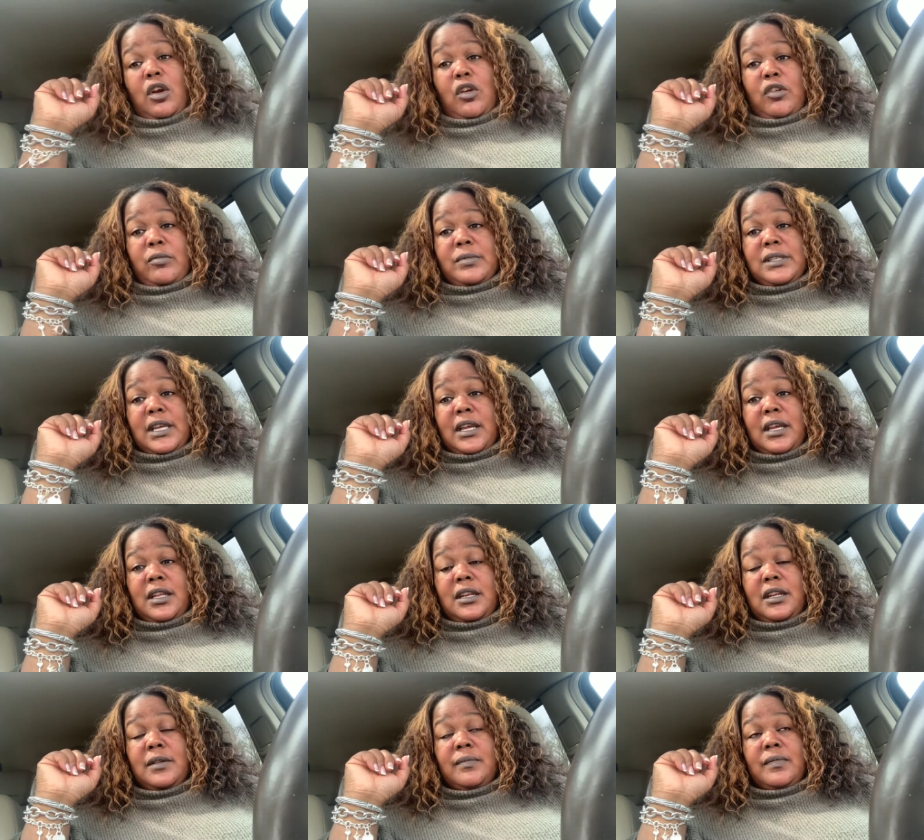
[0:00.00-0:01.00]
homes
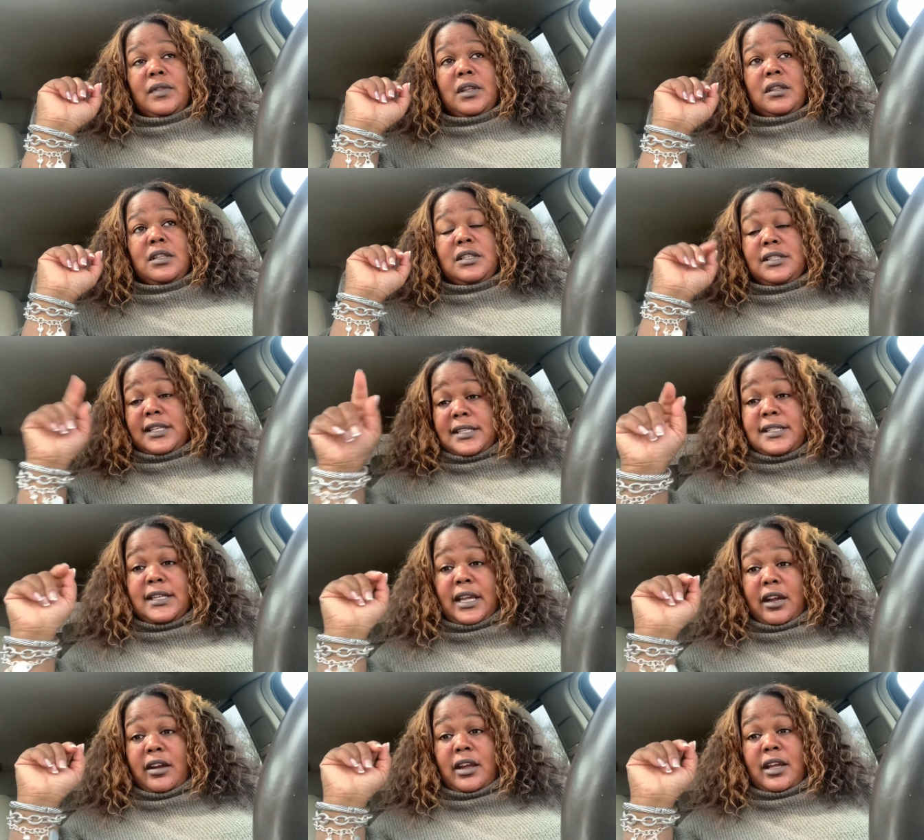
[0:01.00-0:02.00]
in the
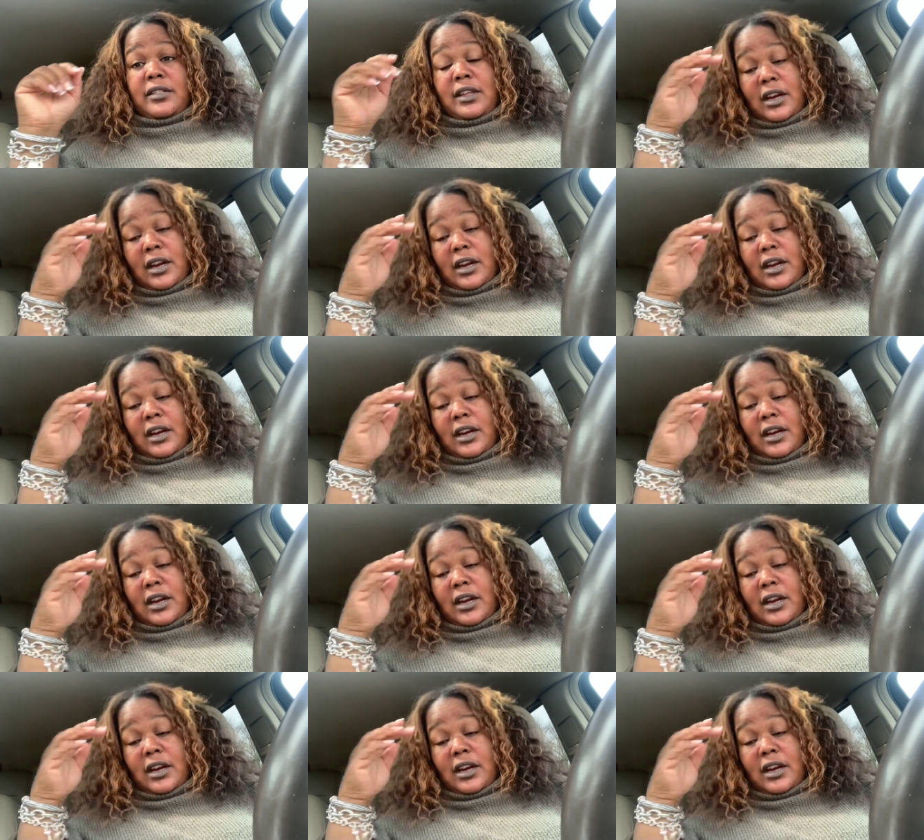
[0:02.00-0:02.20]
dc area